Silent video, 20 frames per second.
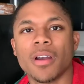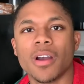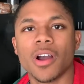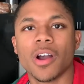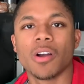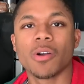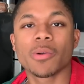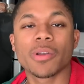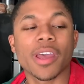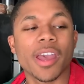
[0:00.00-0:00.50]

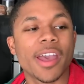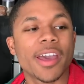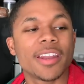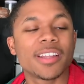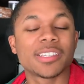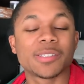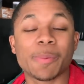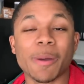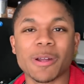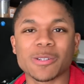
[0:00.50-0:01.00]
Okay, it
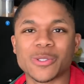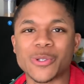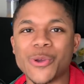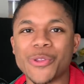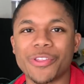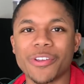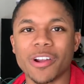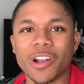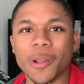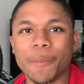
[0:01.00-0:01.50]
is about
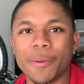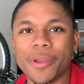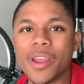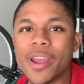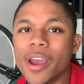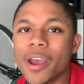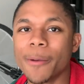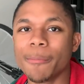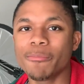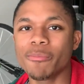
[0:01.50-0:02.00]
2.30
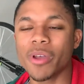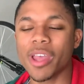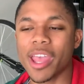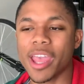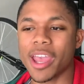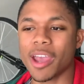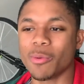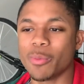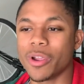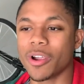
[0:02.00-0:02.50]
p.m.
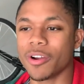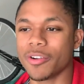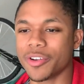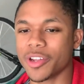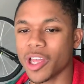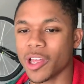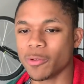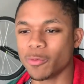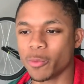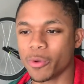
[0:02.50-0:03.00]
and we are
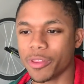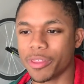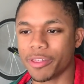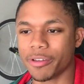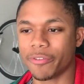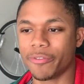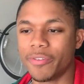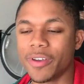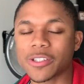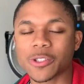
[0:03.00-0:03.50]
done with
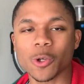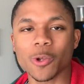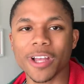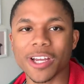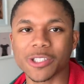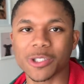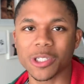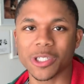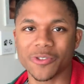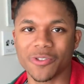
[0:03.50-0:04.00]
official
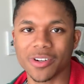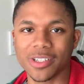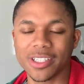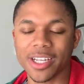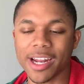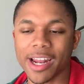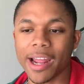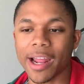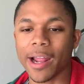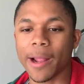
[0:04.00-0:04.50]
lectures for
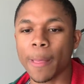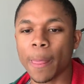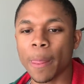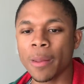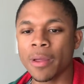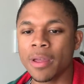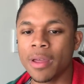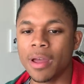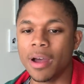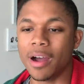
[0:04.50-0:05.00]
today.
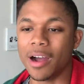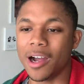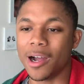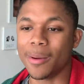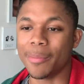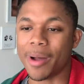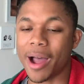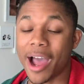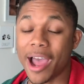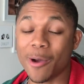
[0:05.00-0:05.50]

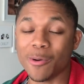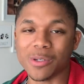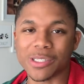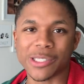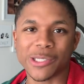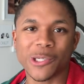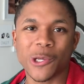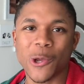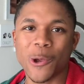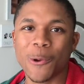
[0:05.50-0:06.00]
Um, I was
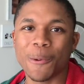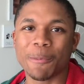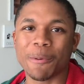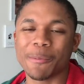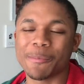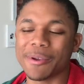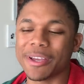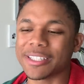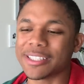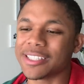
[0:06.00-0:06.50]
super
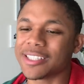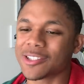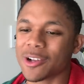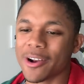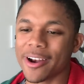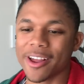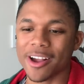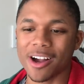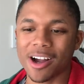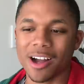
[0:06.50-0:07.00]
busy
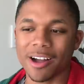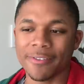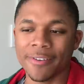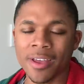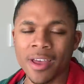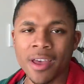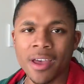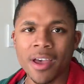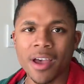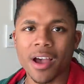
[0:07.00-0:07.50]
starting off.
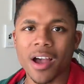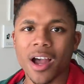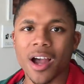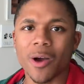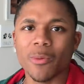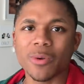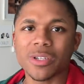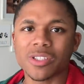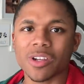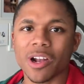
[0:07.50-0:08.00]
Uh,
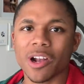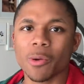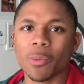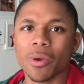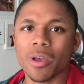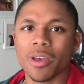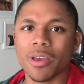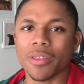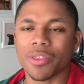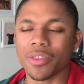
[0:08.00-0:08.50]
we started
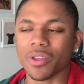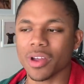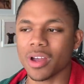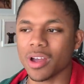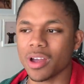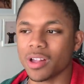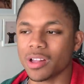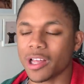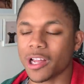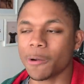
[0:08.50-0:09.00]
with
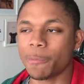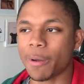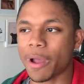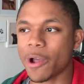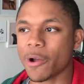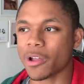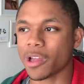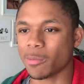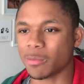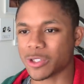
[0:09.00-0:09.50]
a lot of
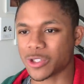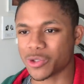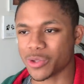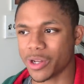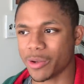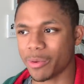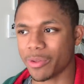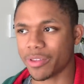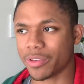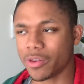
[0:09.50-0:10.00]

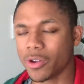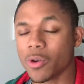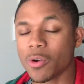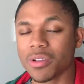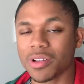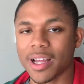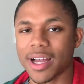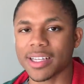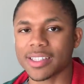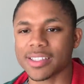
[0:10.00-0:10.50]
biochemistry with two
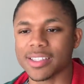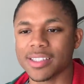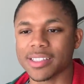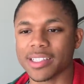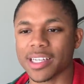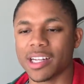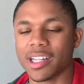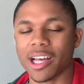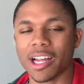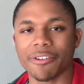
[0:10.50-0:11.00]
classes
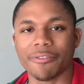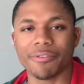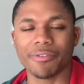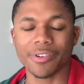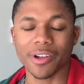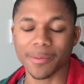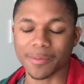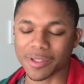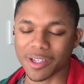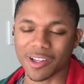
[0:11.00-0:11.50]
and a lot of
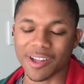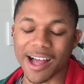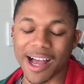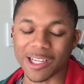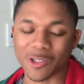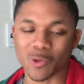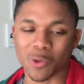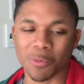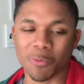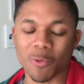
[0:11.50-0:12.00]
flipped
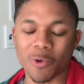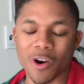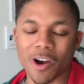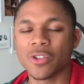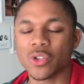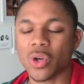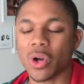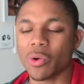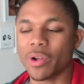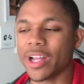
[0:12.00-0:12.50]
classroom
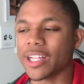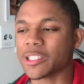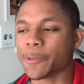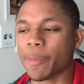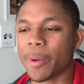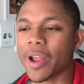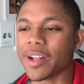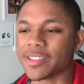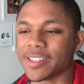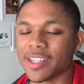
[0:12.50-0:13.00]
work, so I really had to
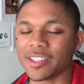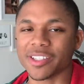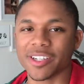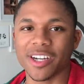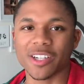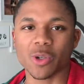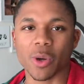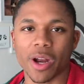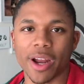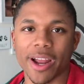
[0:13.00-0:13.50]
pay attention to
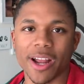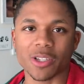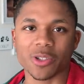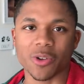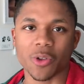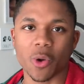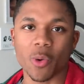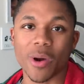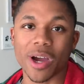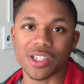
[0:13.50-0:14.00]
try to answer
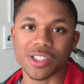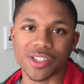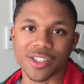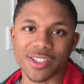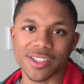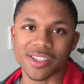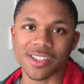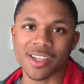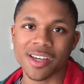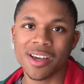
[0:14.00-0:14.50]
the
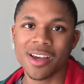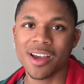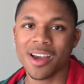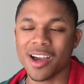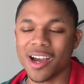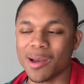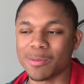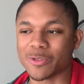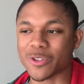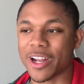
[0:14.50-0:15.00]
questions.
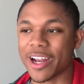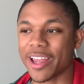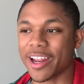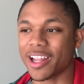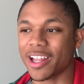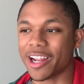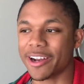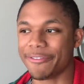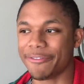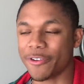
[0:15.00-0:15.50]
Um, so I didn't get a
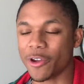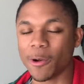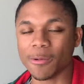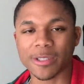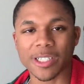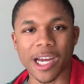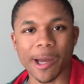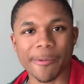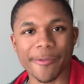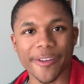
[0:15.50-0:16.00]
lot of film time